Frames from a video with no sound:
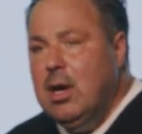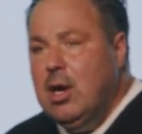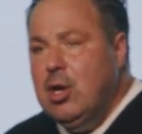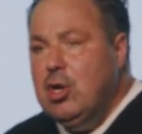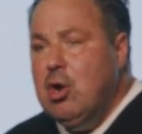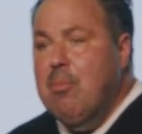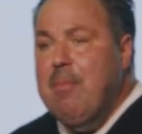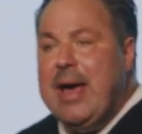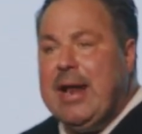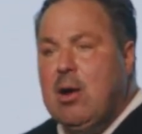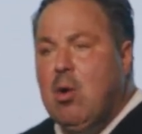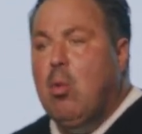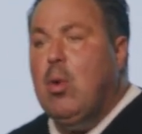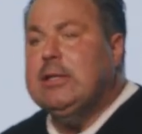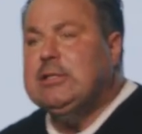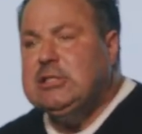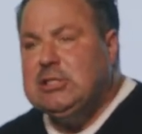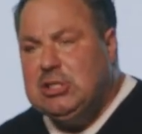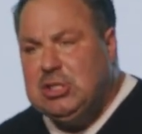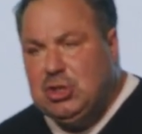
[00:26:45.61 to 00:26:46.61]
no matter what
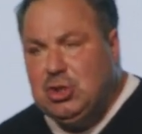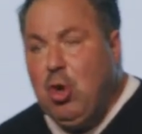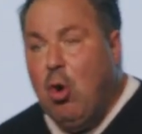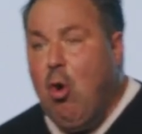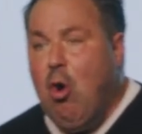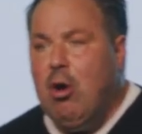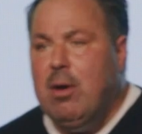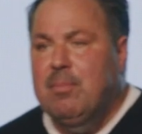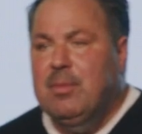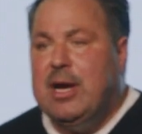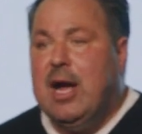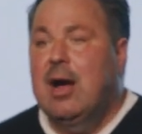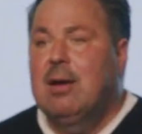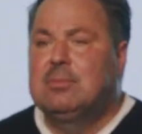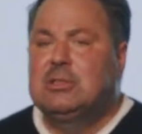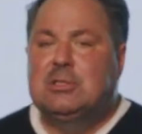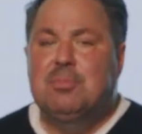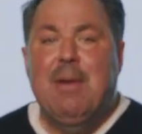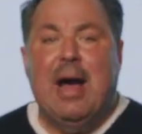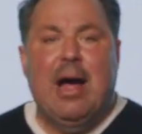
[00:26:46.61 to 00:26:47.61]
storm
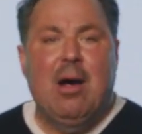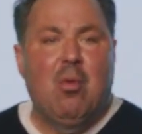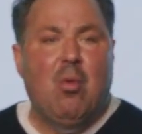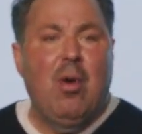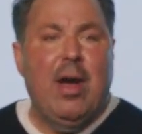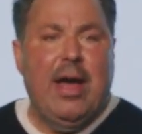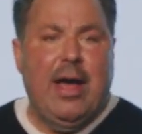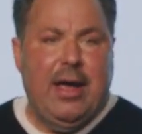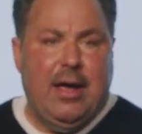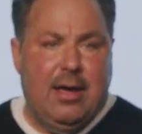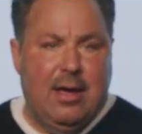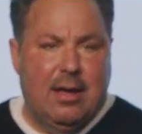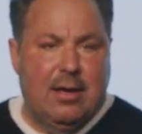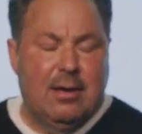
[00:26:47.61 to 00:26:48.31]
comes my way,